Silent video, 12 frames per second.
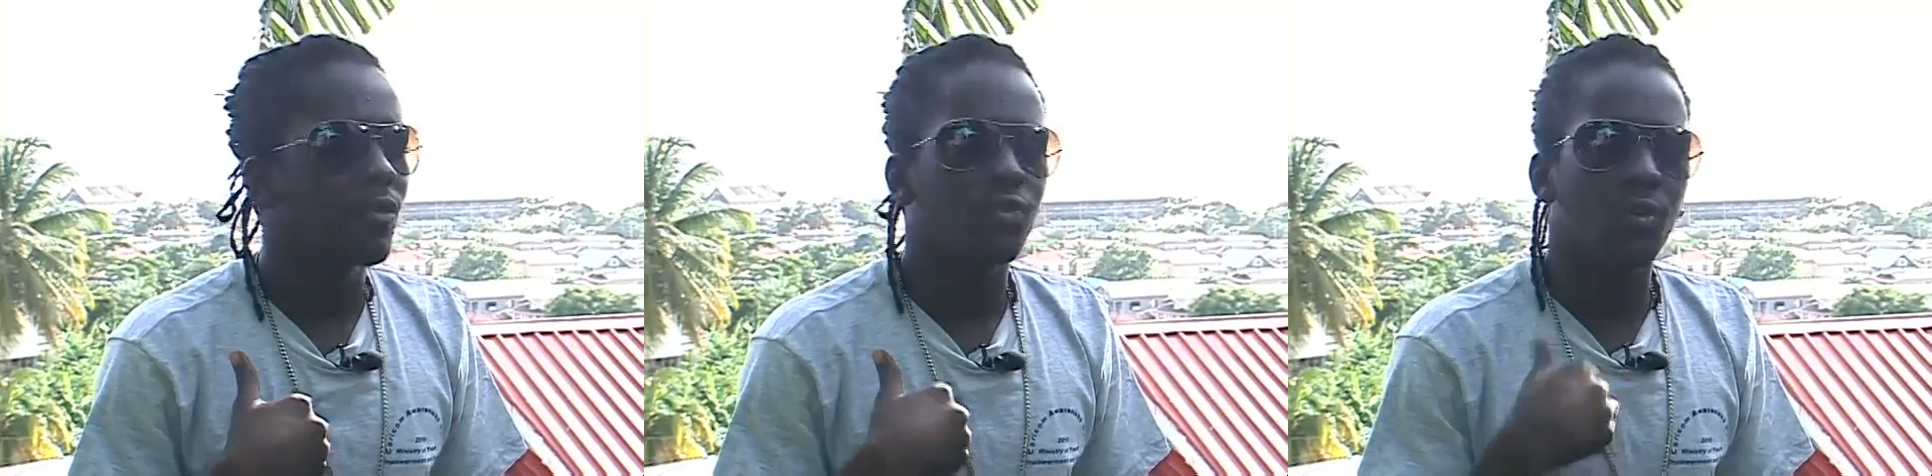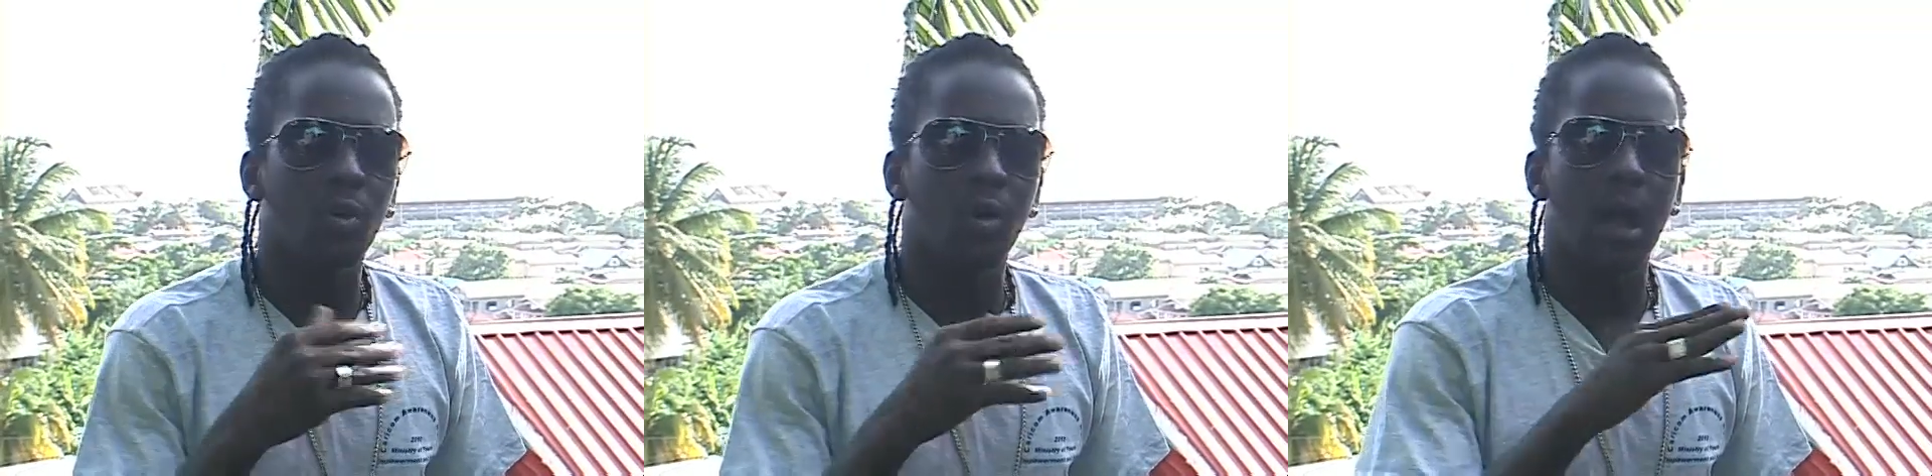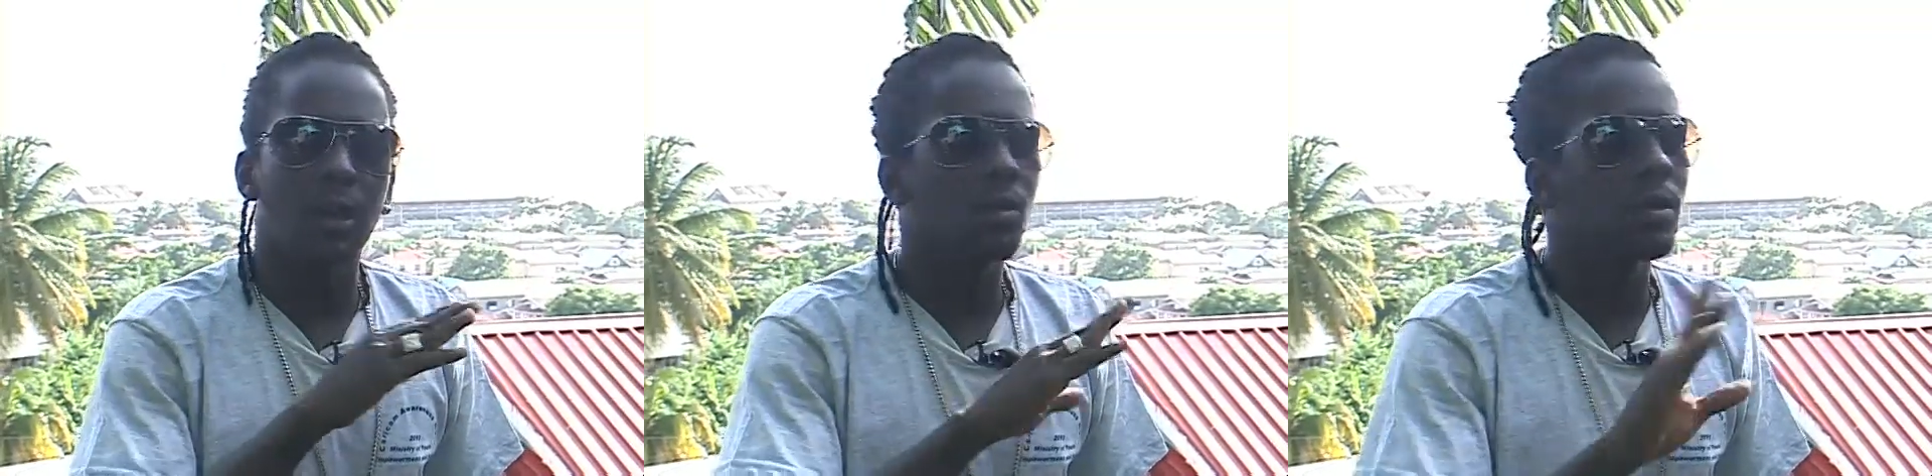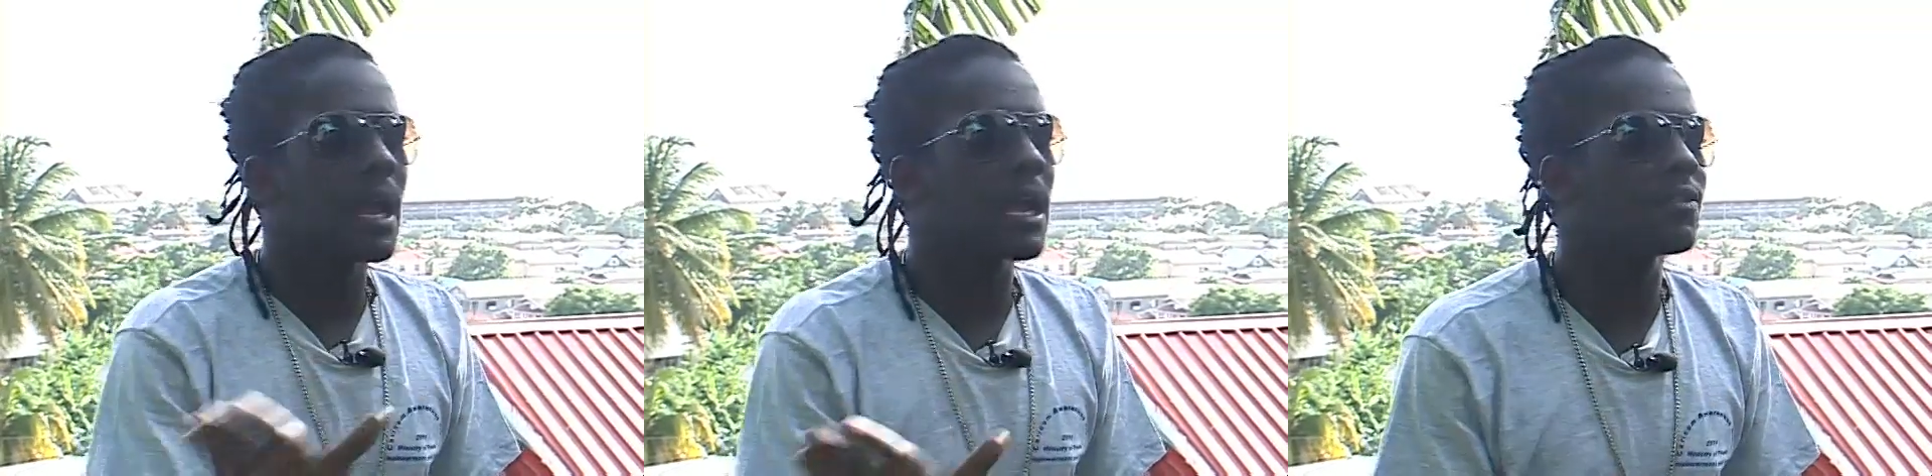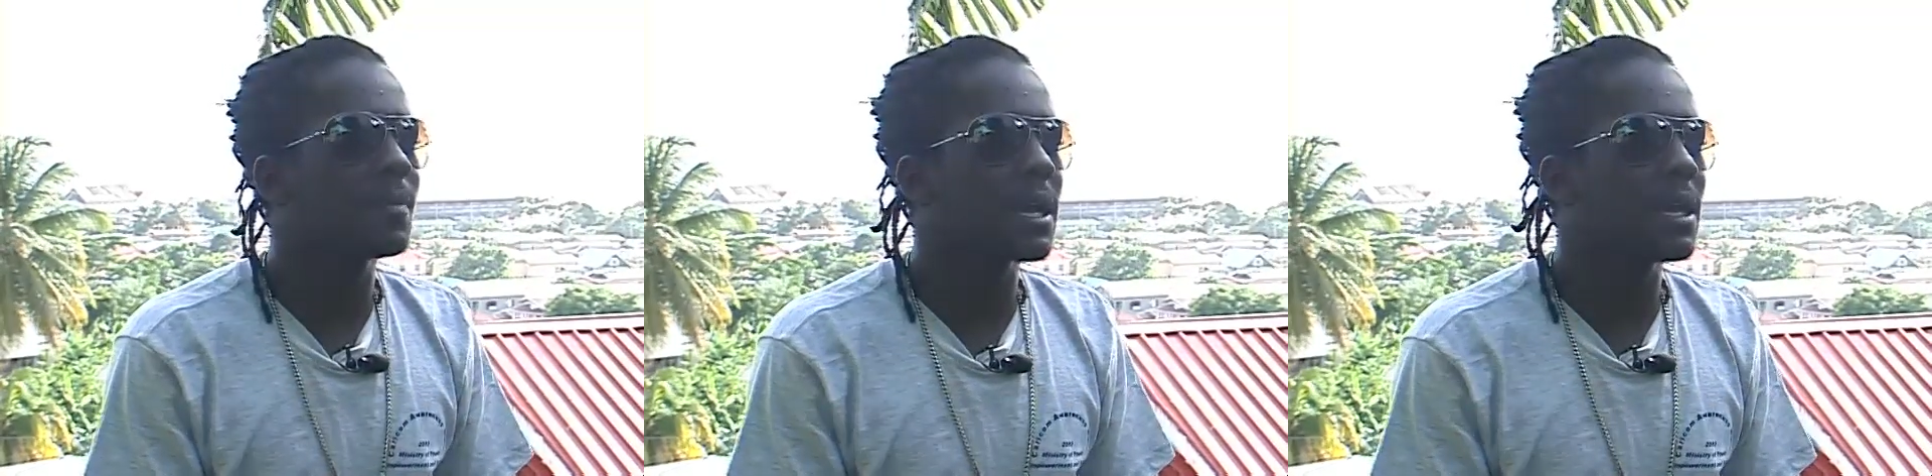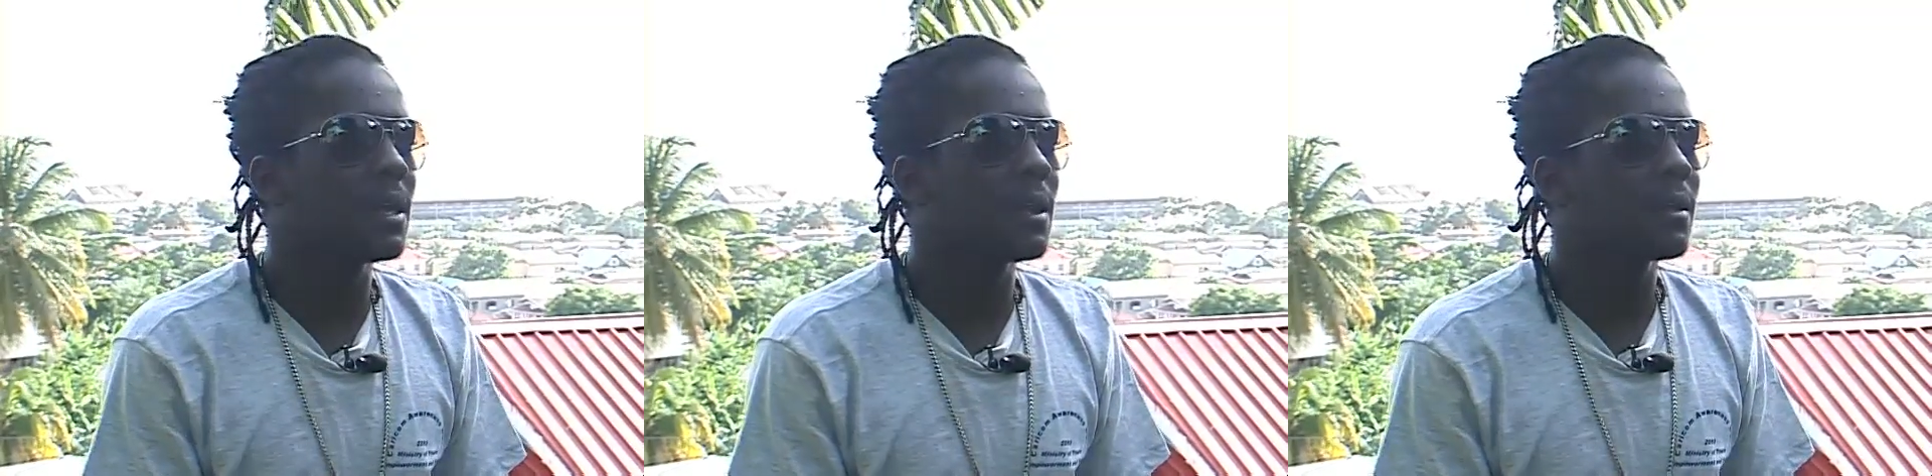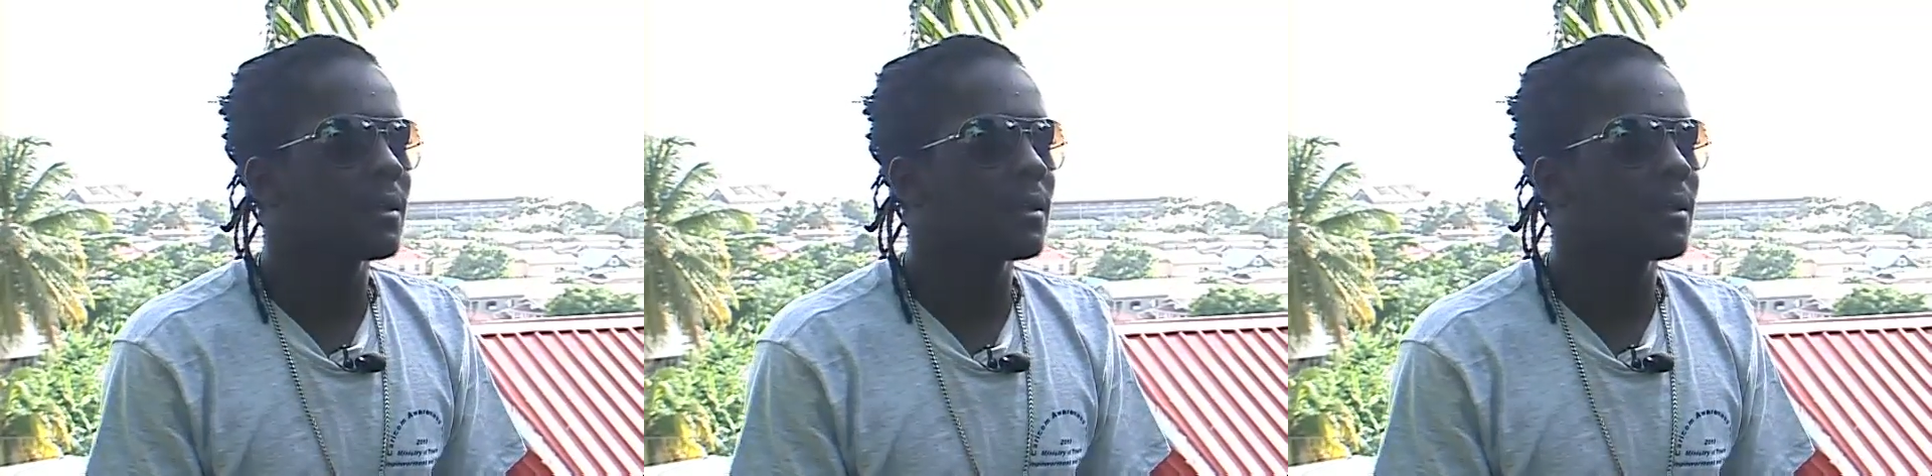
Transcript: so I don't like Specky.